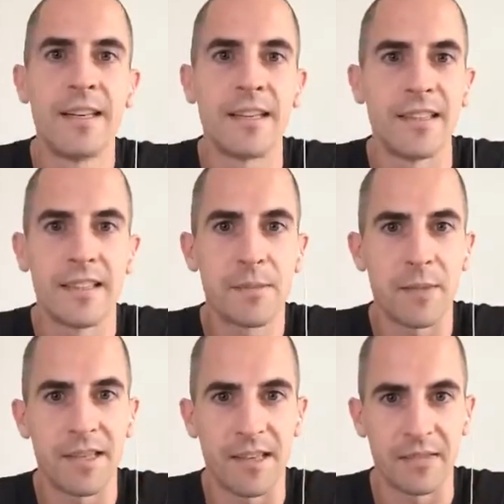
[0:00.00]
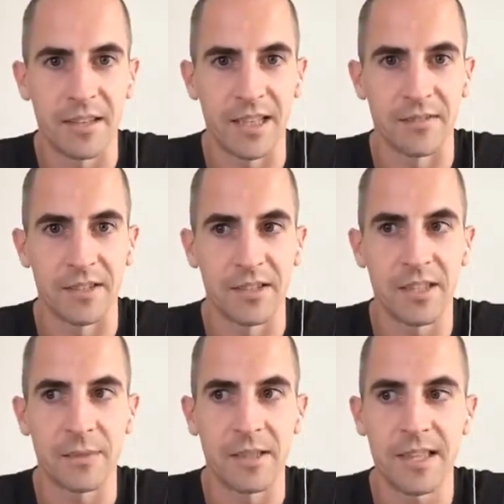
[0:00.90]
and you spend half your life in a
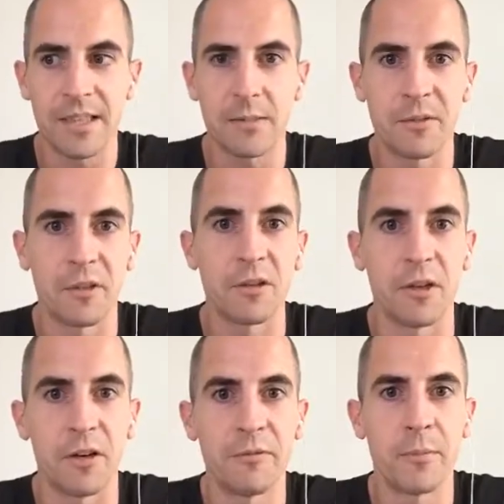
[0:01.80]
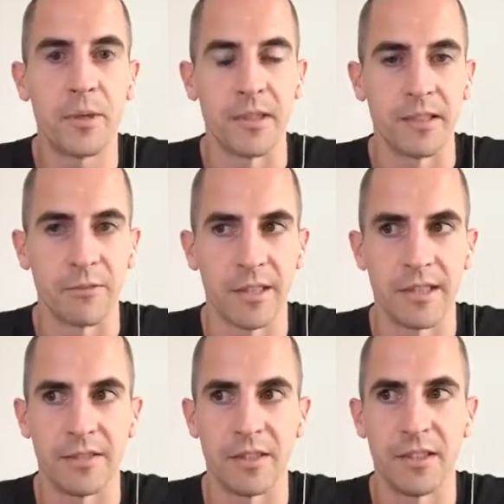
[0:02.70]
gym, and that can be very off-putting, right,
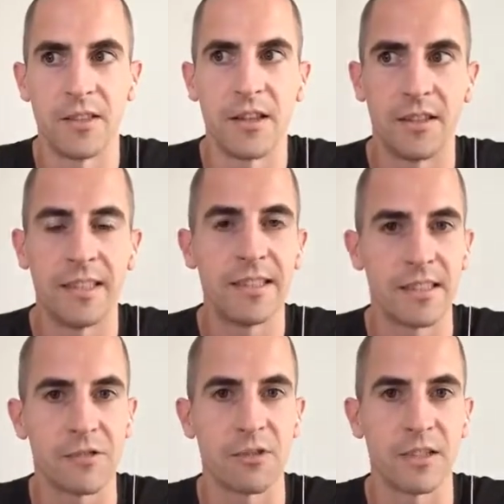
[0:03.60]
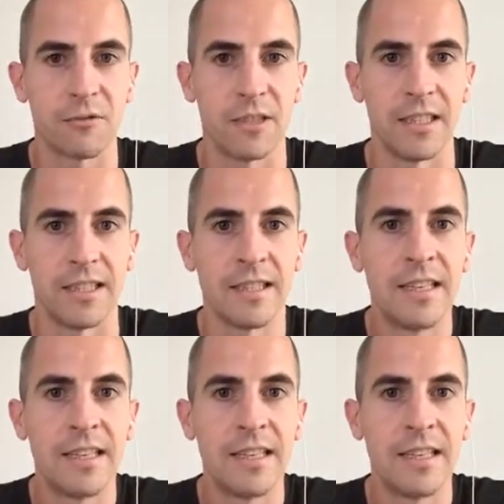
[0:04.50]
if you're not into strength training.